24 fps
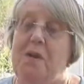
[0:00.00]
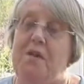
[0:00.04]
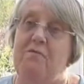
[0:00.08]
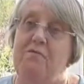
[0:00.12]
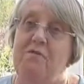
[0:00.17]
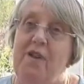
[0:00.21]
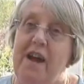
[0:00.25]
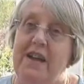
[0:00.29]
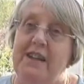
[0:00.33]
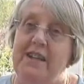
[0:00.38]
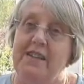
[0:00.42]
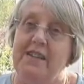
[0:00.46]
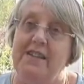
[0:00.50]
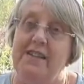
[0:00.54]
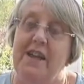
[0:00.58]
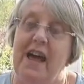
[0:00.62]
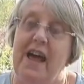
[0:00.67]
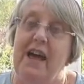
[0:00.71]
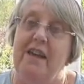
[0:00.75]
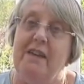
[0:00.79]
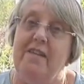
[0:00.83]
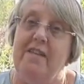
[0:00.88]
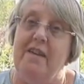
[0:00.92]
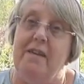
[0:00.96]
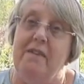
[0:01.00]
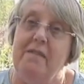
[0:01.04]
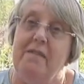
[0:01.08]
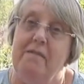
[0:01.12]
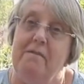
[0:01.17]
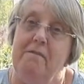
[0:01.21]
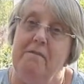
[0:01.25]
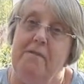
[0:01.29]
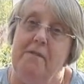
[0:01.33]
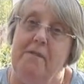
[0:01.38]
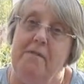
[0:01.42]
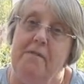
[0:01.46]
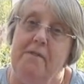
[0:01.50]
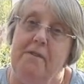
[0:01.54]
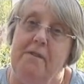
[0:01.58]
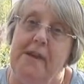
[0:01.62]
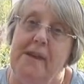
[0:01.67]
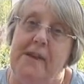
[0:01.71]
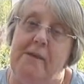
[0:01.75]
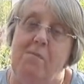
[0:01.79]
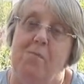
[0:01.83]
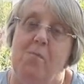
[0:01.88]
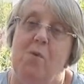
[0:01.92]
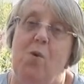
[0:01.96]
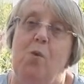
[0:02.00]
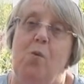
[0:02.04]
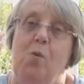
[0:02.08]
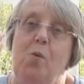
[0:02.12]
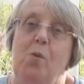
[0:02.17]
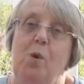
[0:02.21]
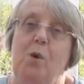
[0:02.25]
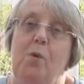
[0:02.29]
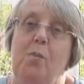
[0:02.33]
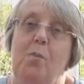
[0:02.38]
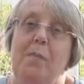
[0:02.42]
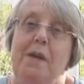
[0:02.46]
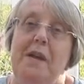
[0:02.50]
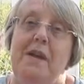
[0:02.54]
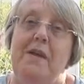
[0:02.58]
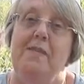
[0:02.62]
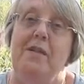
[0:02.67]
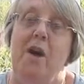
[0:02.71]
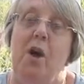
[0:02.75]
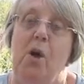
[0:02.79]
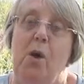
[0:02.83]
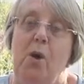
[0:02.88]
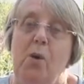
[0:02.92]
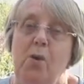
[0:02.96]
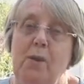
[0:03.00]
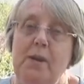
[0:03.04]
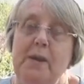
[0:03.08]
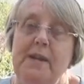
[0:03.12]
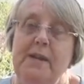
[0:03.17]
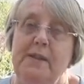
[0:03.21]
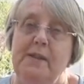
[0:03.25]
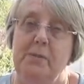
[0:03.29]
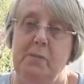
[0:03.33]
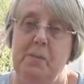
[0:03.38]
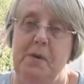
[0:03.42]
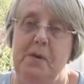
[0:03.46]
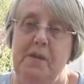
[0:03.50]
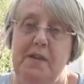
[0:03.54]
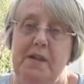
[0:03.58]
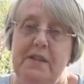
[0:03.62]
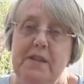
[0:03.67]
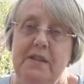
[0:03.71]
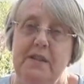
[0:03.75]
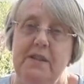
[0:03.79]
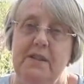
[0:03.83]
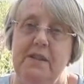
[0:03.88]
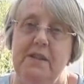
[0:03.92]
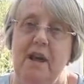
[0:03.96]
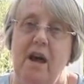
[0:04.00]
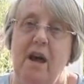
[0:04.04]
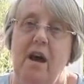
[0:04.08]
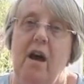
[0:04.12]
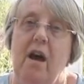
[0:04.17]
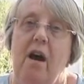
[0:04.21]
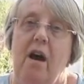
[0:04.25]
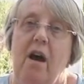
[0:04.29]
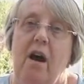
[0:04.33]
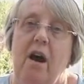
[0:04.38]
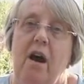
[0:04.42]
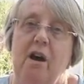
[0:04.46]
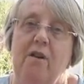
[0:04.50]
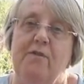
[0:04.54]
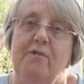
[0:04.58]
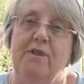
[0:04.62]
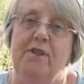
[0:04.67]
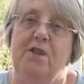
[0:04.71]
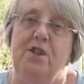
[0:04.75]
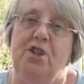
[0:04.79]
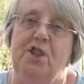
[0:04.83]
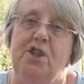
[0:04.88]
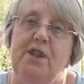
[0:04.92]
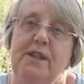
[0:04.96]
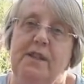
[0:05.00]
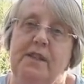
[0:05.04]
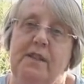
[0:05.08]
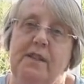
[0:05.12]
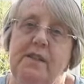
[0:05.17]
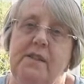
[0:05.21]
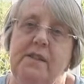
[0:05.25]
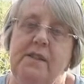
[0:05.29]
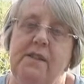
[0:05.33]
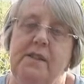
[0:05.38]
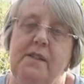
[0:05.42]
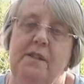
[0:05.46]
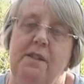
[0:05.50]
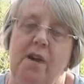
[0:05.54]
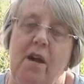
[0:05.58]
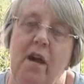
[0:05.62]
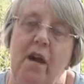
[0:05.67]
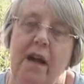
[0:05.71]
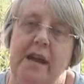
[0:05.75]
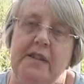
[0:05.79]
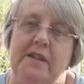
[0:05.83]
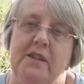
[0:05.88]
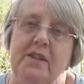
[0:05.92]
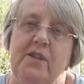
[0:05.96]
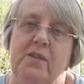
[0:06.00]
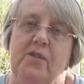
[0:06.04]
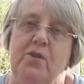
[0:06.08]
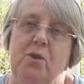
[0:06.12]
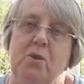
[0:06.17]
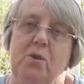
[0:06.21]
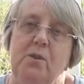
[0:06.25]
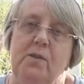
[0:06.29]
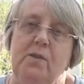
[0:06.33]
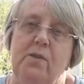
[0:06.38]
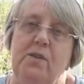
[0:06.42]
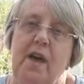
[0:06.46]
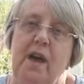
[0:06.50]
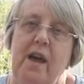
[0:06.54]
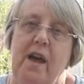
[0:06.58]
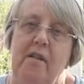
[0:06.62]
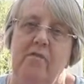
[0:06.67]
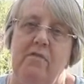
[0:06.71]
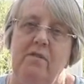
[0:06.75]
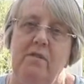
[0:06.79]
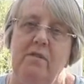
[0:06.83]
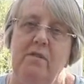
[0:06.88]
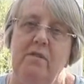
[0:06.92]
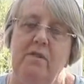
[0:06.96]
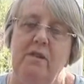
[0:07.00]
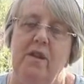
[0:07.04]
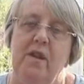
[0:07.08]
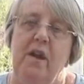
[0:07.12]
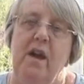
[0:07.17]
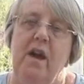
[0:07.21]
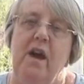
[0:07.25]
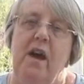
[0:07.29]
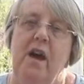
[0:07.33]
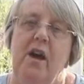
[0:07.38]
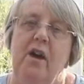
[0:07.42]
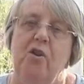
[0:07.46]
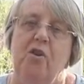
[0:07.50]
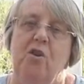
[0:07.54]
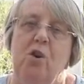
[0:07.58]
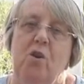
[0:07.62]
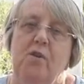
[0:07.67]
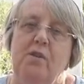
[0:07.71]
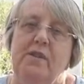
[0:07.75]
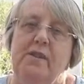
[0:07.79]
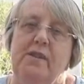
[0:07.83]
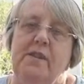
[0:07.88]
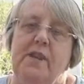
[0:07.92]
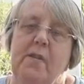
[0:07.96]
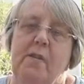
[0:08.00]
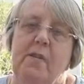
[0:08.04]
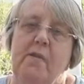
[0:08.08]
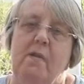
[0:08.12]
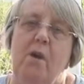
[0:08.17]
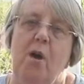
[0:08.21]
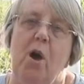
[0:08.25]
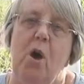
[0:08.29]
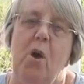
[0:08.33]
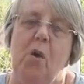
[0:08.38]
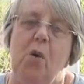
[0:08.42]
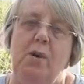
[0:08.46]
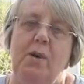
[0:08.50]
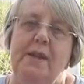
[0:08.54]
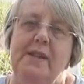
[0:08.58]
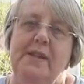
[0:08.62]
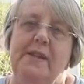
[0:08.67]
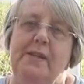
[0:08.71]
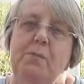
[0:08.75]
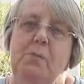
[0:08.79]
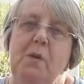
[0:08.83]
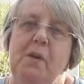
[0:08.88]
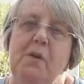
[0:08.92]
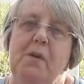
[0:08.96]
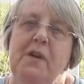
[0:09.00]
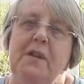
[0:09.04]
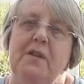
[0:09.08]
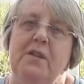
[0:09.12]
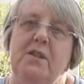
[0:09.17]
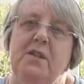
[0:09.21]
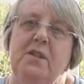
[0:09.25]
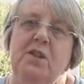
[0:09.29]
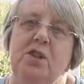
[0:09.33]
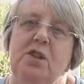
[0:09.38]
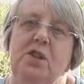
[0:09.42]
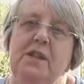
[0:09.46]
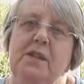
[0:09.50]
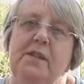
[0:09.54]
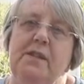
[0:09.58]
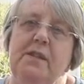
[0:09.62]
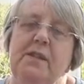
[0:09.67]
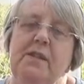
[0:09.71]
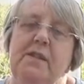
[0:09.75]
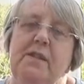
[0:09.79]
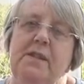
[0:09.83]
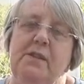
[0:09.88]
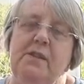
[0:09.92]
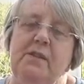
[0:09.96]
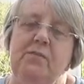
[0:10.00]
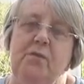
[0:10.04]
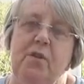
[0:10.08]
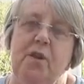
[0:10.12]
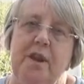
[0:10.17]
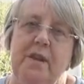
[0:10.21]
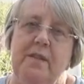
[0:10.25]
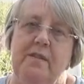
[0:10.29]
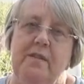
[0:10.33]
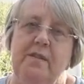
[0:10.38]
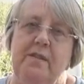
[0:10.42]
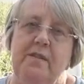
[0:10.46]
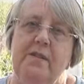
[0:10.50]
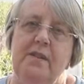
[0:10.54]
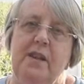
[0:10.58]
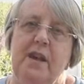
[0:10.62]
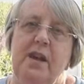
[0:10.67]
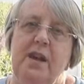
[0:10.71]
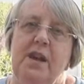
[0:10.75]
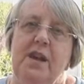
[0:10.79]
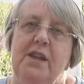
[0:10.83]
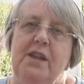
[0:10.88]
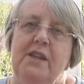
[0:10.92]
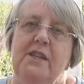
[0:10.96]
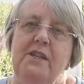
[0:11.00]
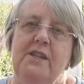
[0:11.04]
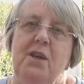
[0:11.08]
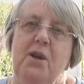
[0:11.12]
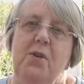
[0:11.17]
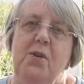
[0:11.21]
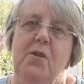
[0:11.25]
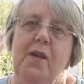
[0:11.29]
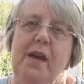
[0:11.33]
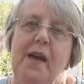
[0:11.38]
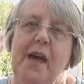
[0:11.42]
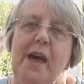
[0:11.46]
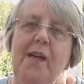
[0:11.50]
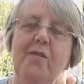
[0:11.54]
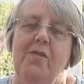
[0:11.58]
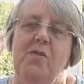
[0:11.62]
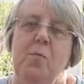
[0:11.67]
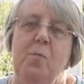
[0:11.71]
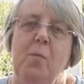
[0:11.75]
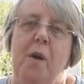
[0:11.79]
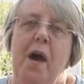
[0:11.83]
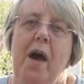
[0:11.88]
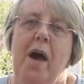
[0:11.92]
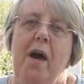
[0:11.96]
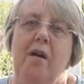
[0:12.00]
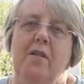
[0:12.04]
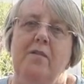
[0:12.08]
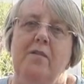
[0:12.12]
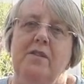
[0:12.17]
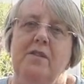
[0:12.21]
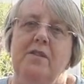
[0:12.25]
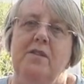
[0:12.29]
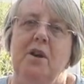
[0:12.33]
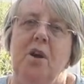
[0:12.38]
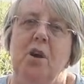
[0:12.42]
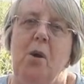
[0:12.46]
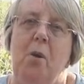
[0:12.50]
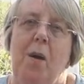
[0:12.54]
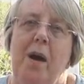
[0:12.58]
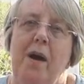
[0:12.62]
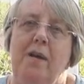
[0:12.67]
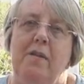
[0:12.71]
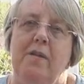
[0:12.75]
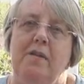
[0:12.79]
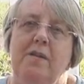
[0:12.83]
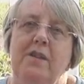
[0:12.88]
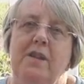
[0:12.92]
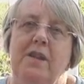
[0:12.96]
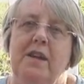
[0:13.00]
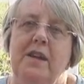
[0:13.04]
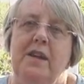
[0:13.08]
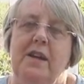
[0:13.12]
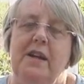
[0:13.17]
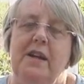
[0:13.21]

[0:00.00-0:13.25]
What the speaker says: be red, and the theme will be the Holy Spirit. After Jesus had died and gone to heaven, God sent the Holy Spirit to Jesus' friends so they had the power to go out